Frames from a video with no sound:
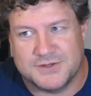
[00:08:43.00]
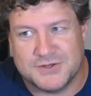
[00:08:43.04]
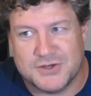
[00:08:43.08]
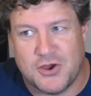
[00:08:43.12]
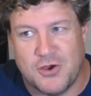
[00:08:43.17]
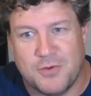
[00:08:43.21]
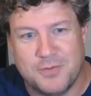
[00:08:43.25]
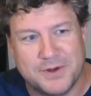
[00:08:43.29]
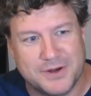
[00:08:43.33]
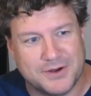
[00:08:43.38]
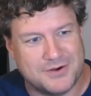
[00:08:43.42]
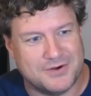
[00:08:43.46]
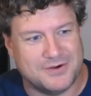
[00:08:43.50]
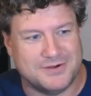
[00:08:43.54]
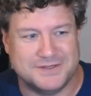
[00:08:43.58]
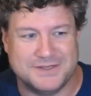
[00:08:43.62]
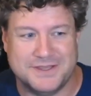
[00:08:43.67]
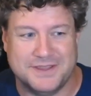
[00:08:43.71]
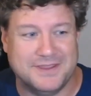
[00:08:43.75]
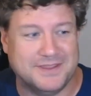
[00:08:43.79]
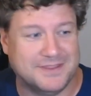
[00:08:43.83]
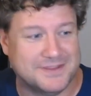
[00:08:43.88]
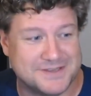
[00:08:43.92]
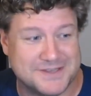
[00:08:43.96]
common
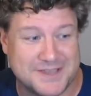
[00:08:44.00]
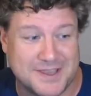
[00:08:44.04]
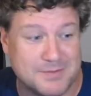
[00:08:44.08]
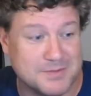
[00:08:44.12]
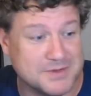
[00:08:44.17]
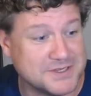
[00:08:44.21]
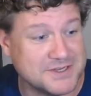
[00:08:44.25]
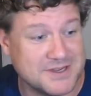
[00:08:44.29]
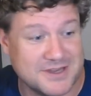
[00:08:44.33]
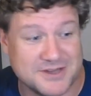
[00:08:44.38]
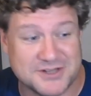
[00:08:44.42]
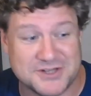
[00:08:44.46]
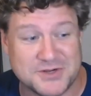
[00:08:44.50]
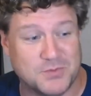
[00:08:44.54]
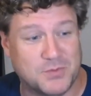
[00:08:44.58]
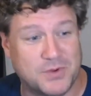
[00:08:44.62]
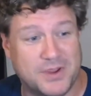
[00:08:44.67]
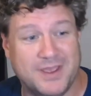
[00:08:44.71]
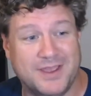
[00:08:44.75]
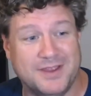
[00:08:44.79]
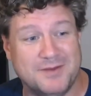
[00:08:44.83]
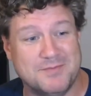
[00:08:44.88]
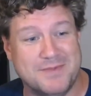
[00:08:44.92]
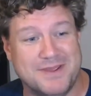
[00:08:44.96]
across, I think, the same discussion
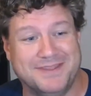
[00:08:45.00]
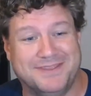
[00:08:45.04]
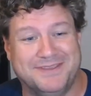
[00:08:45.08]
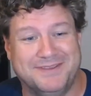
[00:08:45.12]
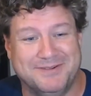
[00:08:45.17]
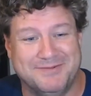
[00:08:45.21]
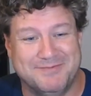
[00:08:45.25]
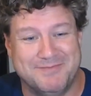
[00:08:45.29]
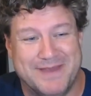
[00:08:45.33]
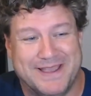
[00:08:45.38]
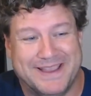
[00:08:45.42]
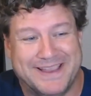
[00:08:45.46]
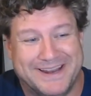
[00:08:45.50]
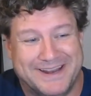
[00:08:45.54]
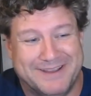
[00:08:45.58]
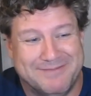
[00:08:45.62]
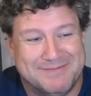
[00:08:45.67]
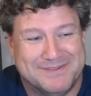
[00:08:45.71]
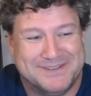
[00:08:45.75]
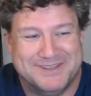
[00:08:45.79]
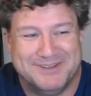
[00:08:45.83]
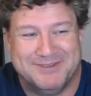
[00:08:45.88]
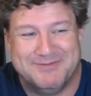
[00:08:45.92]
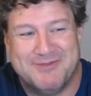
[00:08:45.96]
we had, Matthew, back in
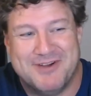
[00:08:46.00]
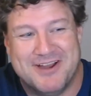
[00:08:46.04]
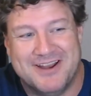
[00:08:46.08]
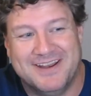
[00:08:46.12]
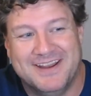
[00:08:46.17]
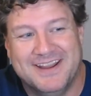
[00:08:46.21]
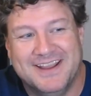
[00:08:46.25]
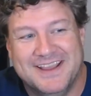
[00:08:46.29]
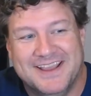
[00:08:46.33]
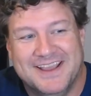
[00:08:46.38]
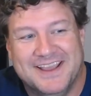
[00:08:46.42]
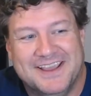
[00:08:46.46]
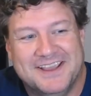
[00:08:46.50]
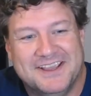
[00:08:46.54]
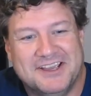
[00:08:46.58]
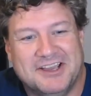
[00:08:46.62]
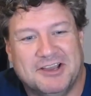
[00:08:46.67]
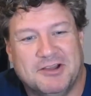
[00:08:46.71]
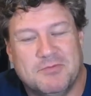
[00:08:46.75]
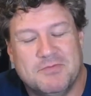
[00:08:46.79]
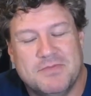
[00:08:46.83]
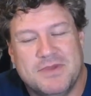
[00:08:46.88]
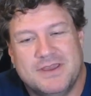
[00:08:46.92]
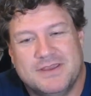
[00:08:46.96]
episode 1,
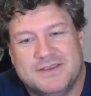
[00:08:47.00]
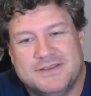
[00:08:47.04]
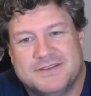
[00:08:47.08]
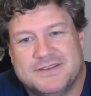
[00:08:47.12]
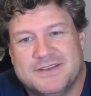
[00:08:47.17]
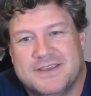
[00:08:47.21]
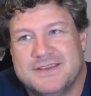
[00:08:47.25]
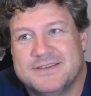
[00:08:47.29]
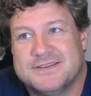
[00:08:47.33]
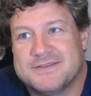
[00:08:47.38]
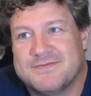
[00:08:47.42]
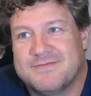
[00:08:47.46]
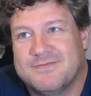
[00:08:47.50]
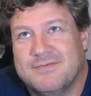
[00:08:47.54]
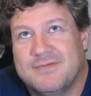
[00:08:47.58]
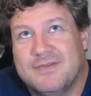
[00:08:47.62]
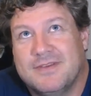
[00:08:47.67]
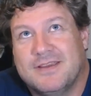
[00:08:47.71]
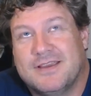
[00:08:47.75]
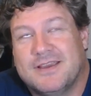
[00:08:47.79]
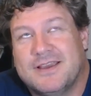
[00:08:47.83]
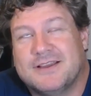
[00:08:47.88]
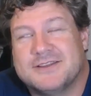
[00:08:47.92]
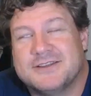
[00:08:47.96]
is
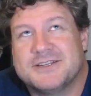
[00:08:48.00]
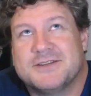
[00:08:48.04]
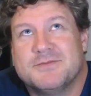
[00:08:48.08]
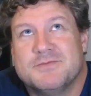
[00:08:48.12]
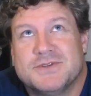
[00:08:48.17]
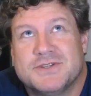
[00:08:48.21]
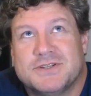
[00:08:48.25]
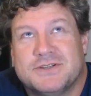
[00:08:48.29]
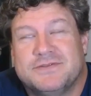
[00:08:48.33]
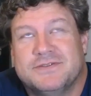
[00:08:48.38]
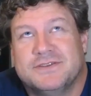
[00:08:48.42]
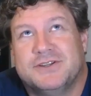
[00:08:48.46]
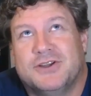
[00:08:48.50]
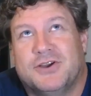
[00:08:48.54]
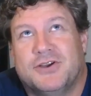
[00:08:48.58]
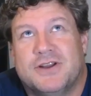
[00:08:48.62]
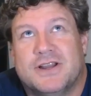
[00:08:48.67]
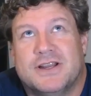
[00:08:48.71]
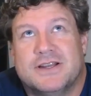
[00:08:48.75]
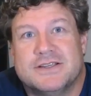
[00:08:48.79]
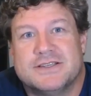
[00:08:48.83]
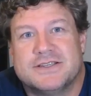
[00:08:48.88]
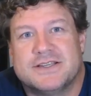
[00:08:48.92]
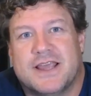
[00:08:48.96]
customers often
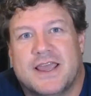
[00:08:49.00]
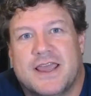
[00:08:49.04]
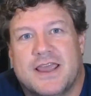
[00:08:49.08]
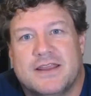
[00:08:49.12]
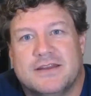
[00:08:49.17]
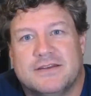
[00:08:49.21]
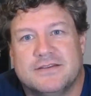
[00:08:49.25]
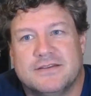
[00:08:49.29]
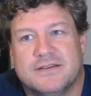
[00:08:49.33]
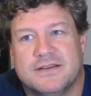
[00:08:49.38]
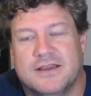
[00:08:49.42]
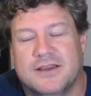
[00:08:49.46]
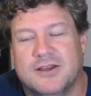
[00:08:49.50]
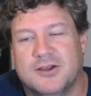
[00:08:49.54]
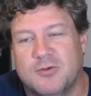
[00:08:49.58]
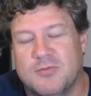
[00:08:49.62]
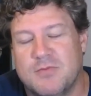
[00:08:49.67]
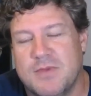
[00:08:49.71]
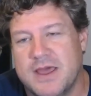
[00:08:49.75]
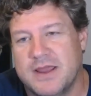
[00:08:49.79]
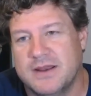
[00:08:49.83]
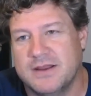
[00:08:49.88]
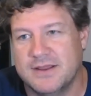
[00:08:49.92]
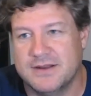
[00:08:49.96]
don't understand,
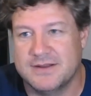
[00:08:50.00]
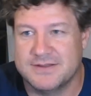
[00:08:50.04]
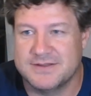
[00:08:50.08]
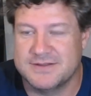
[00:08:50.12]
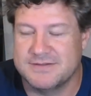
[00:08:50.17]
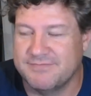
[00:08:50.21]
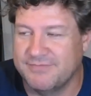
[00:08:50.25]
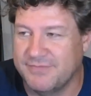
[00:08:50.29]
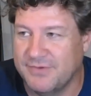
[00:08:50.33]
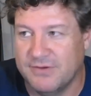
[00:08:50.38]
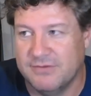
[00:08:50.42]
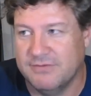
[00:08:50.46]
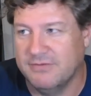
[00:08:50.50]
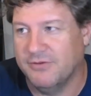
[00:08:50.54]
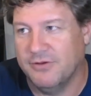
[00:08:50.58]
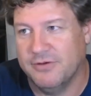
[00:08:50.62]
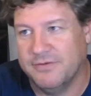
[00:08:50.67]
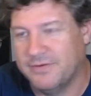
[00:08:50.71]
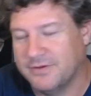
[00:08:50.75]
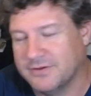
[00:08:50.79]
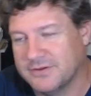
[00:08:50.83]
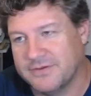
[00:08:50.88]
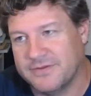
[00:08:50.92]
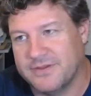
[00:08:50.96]
and it's
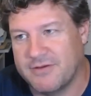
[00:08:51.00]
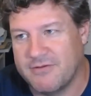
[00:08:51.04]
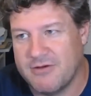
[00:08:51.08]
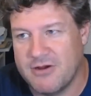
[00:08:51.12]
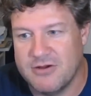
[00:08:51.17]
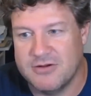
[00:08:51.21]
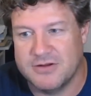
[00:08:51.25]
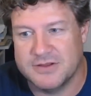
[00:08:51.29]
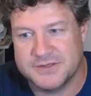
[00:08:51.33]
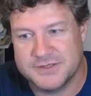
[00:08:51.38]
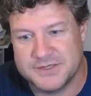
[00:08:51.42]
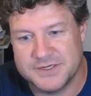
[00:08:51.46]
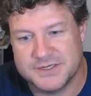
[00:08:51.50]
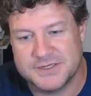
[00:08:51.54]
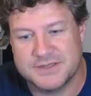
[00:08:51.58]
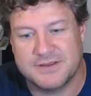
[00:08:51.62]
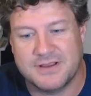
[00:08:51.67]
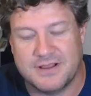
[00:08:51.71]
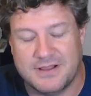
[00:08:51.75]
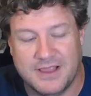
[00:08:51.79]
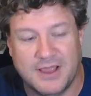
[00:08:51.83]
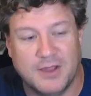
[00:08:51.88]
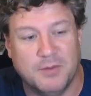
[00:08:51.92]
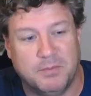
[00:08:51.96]
no fault of their own. It's
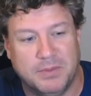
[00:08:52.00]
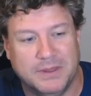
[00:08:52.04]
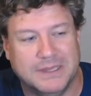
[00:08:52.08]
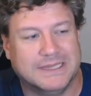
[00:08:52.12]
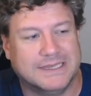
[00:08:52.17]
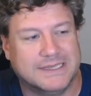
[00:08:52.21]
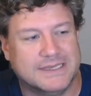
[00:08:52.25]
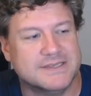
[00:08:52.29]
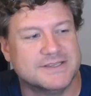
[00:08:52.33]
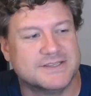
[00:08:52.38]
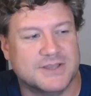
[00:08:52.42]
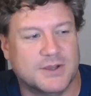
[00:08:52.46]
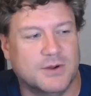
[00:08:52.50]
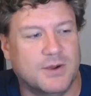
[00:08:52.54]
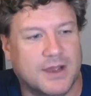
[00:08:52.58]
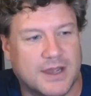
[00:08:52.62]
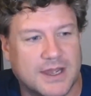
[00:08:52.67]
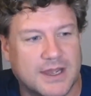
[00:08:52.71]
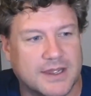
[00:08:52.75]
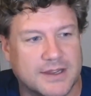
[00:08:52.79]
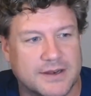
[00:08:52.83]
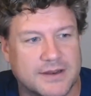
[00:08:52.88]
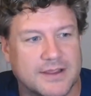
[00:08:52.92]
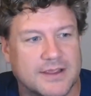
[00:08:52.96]
just cloud billing is so
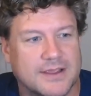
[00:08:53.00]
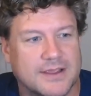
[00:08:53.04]
hard.